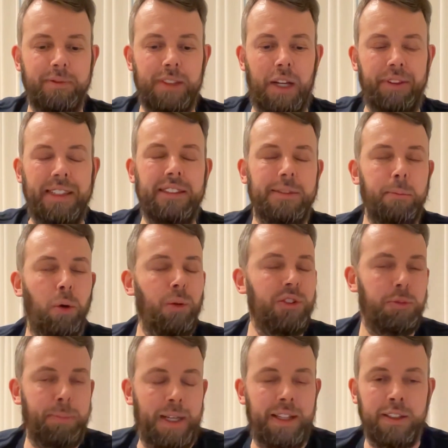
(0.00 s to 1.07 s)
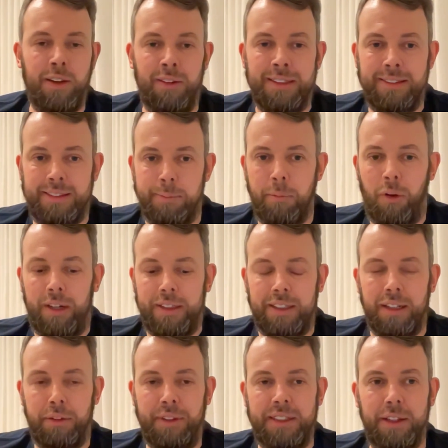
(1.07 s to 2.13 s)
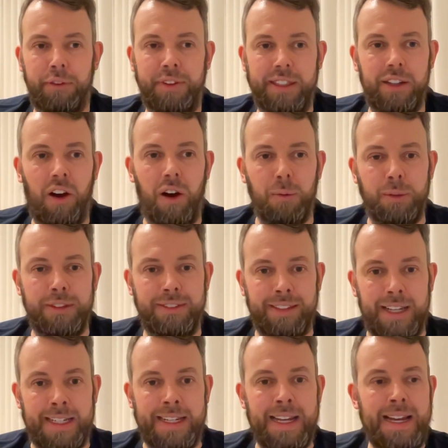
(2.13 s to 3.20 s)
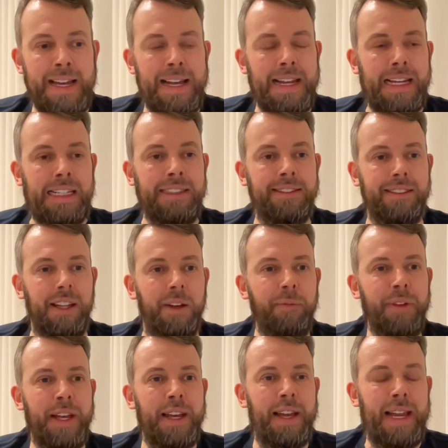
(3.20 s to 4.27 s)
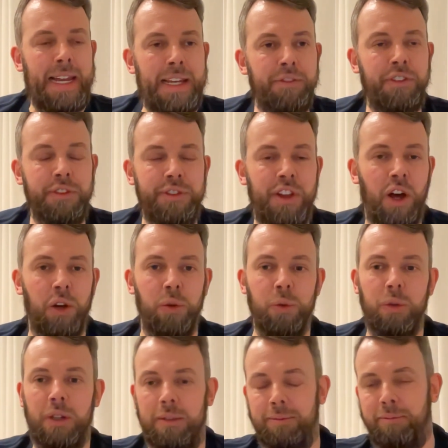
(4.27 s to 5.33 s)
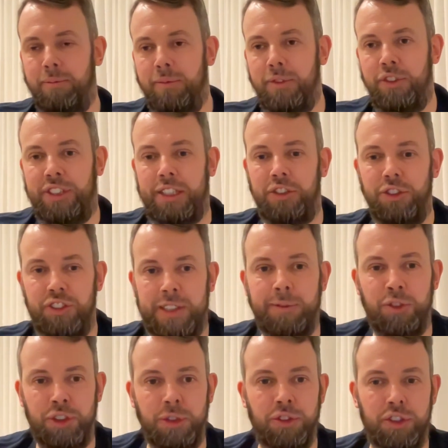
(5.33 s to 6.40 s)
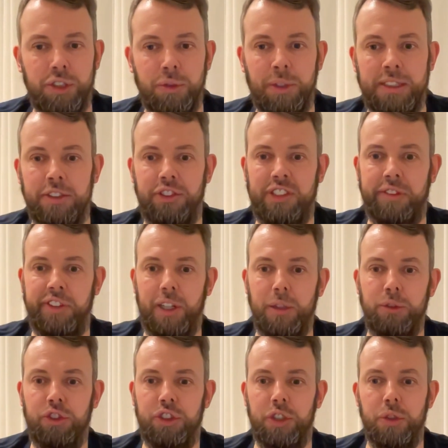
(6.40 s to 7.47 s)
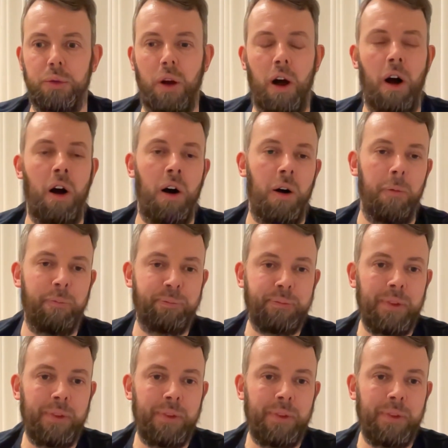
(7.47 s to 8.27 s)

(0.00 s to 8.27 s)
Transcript: I think it's important to bear the guidance in mind. And I think the thing that I would say is that even though section seven two two and seven oh two are